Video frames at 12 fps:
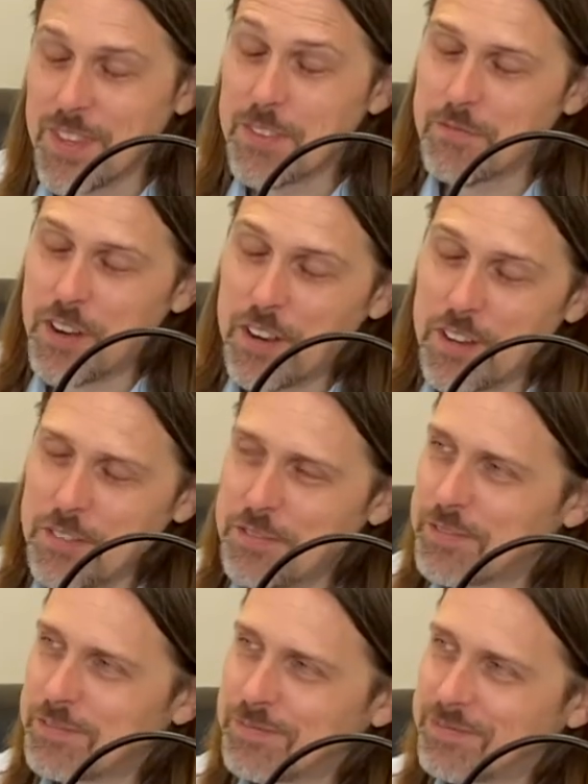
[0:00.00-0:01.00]
Fair enough.
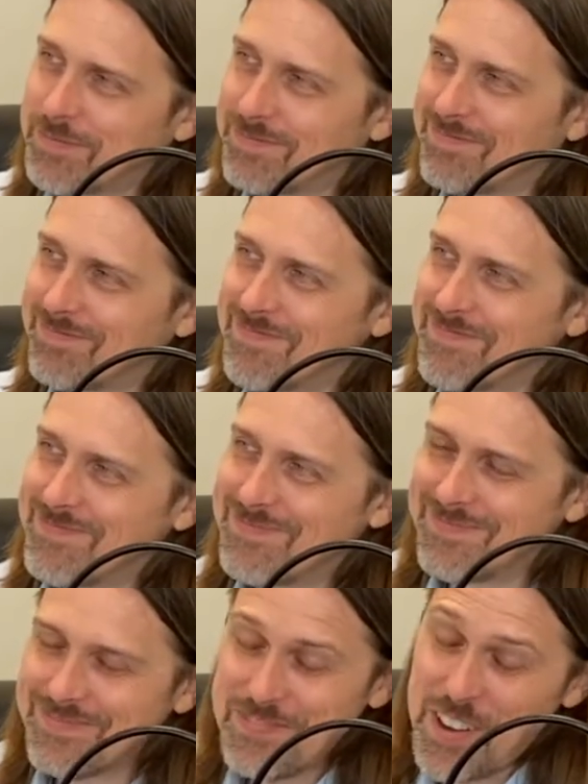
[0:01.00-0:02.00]

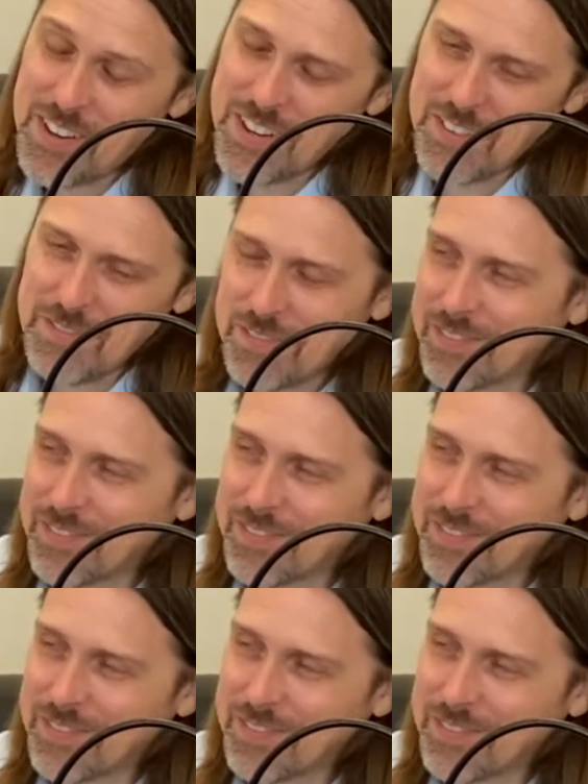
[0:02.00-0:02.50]
Fair enough.